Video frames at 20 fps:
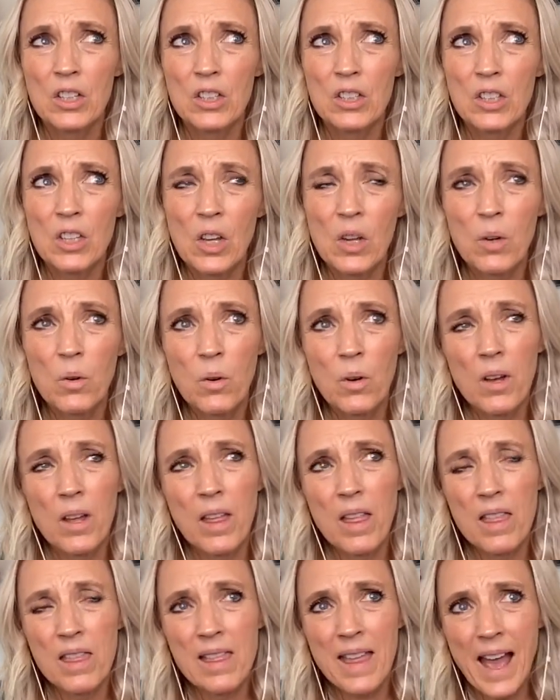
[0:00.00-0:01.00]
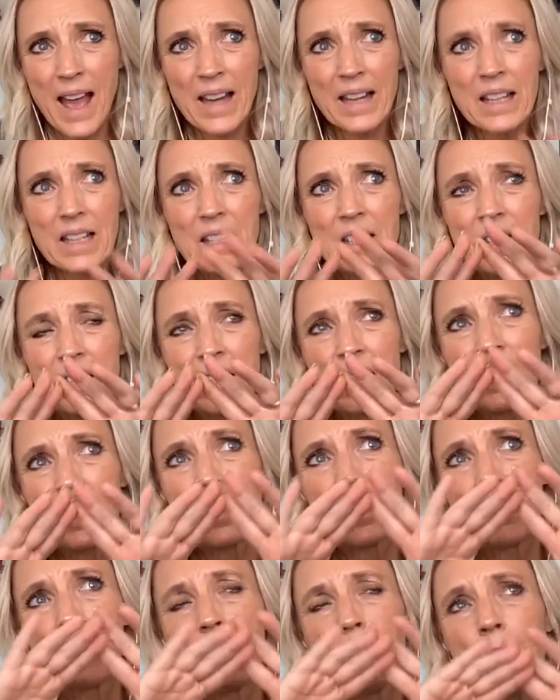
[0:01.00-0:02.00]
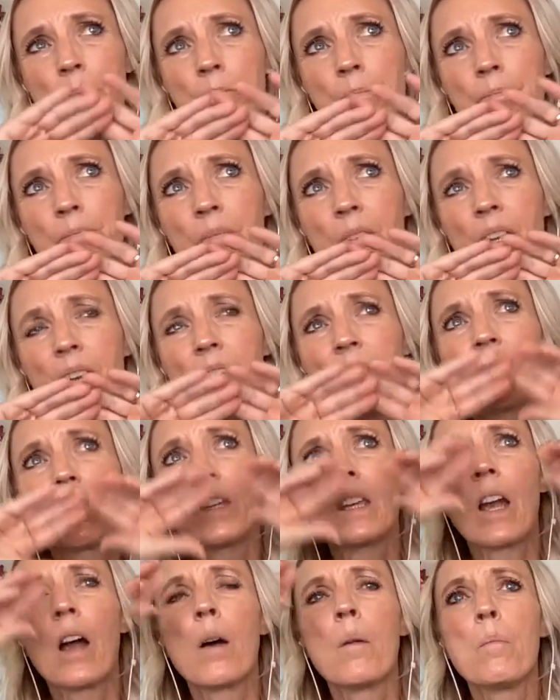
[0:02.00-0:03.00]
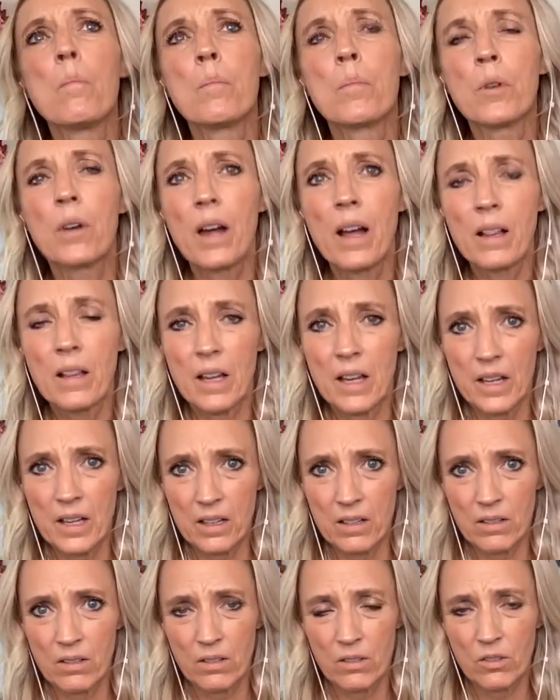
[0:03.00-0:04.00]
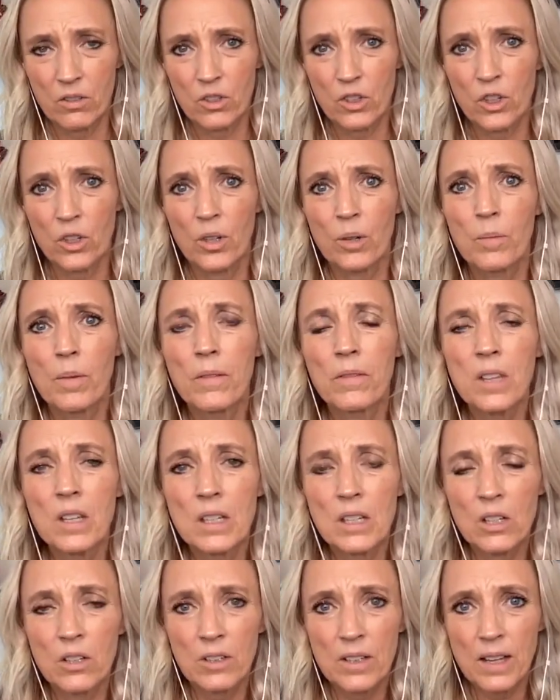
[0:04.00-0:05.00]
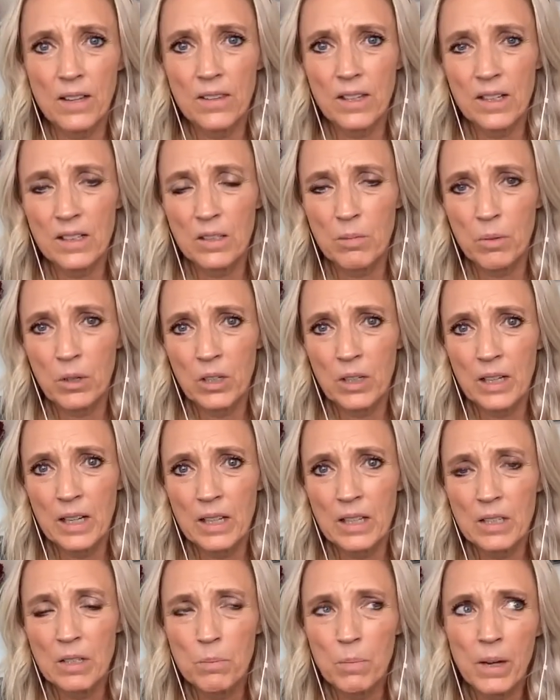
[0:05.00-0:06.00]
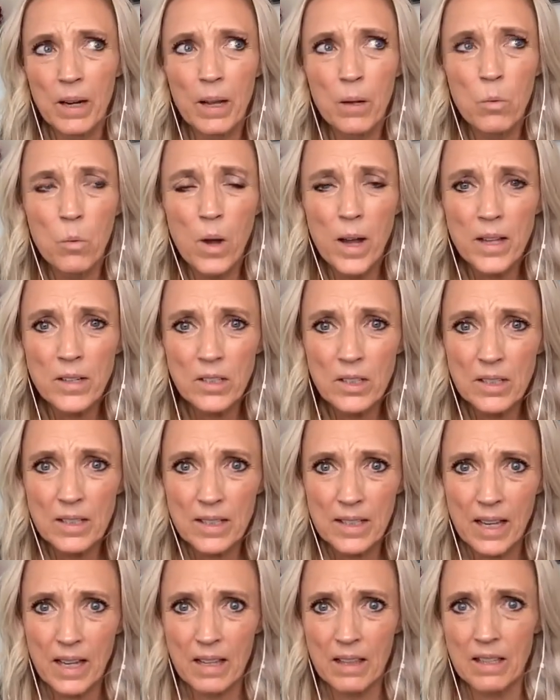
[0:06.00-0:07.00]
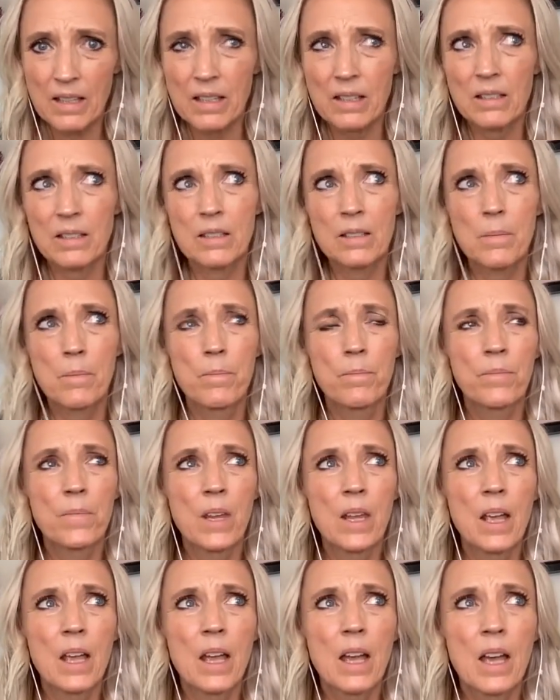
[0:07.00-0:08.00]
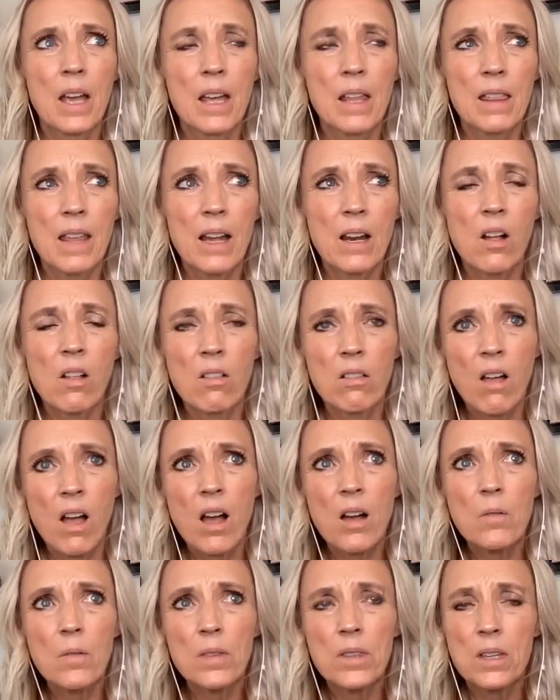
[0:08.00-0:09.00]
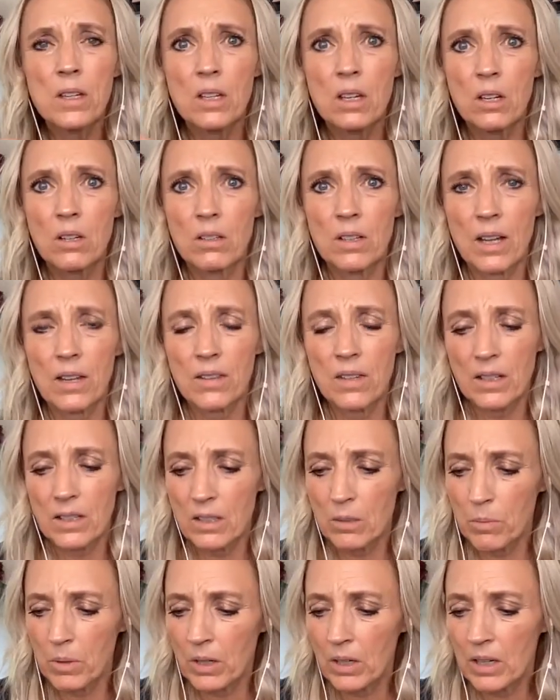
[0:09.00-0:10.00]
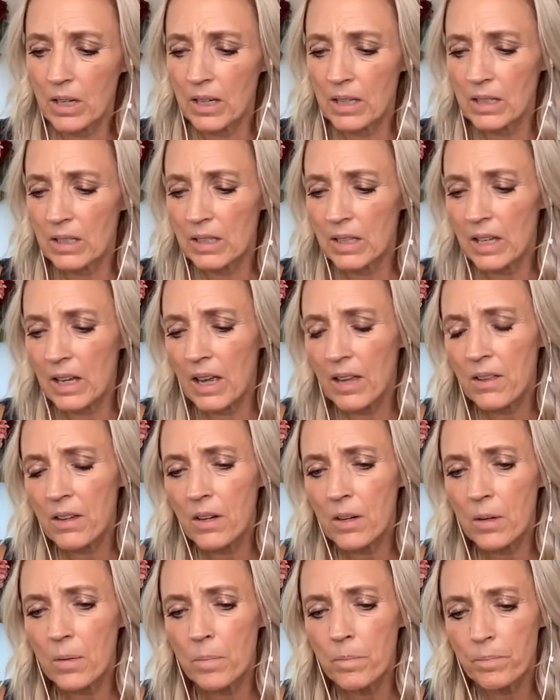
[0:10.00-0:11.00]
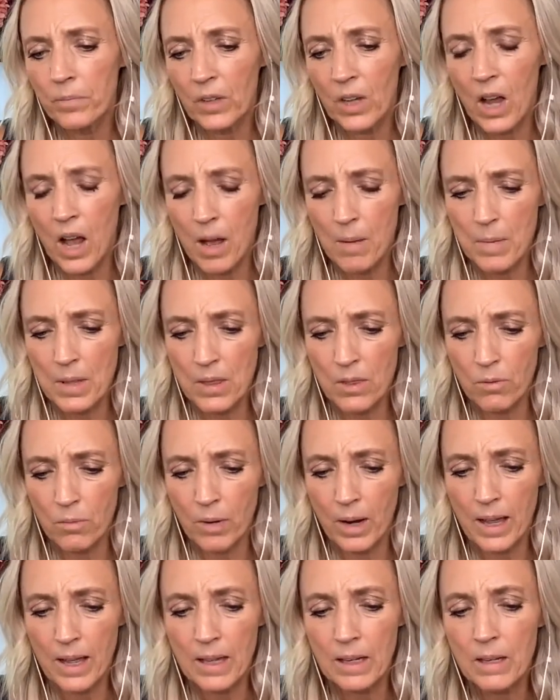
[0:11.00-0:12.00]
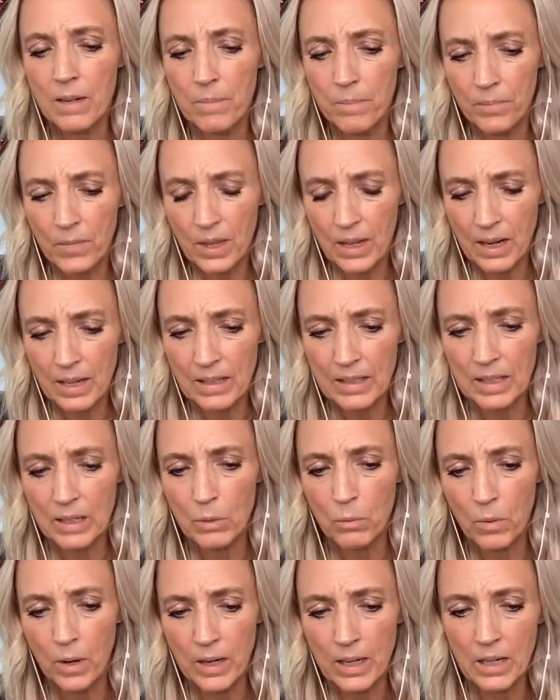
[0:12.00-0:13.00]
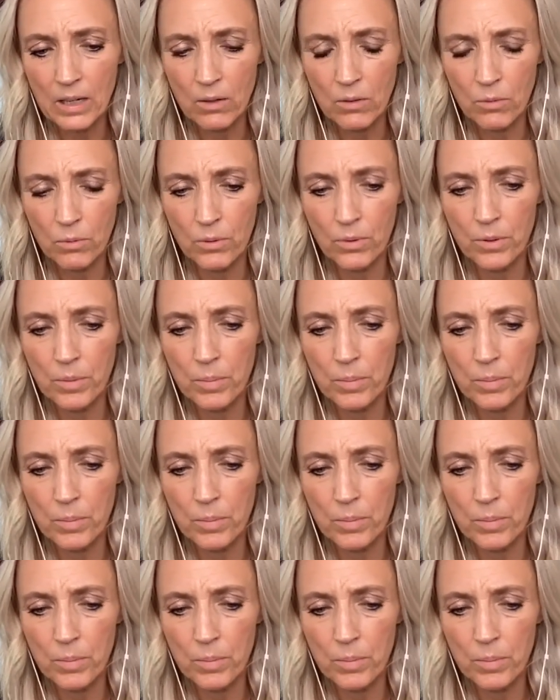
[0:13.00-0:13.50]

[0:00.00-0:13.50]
So that is the kind of the umbrella term of the near death experience. But I want to say this that along with the near death experience, the other common thread that I see running through the